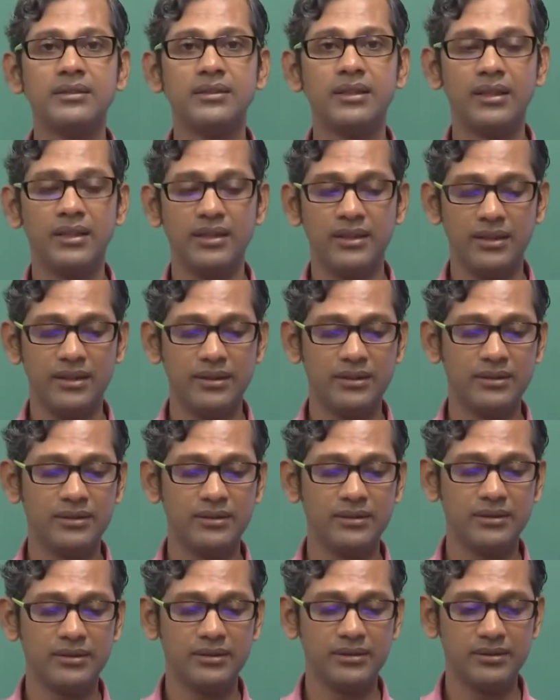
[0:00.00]

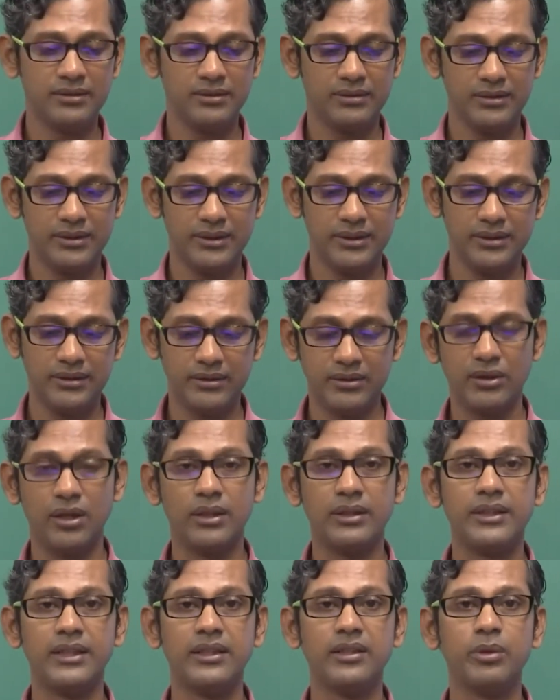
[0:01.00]
the
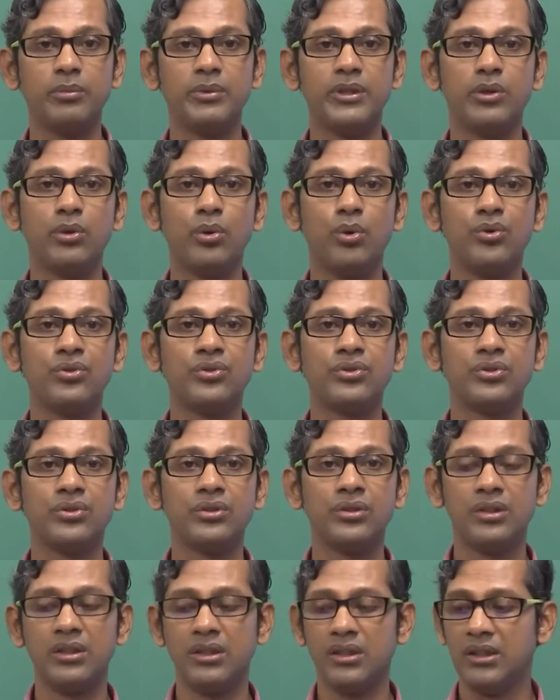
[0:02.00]
content of the course.
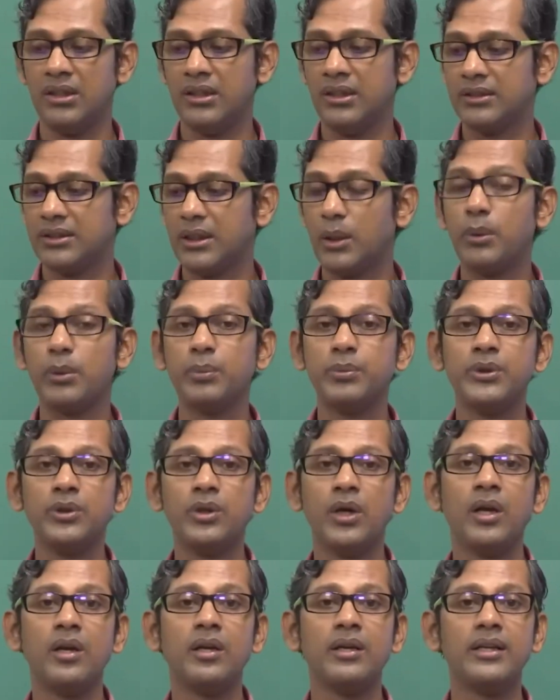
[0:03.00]
Some of
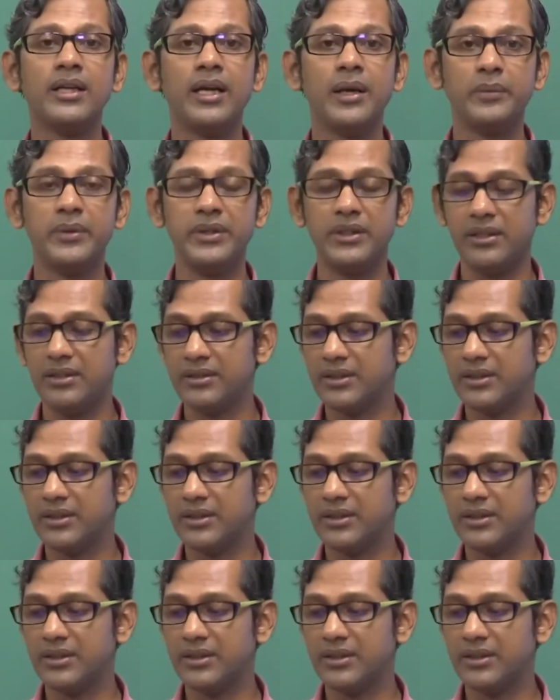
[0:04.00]
you already have written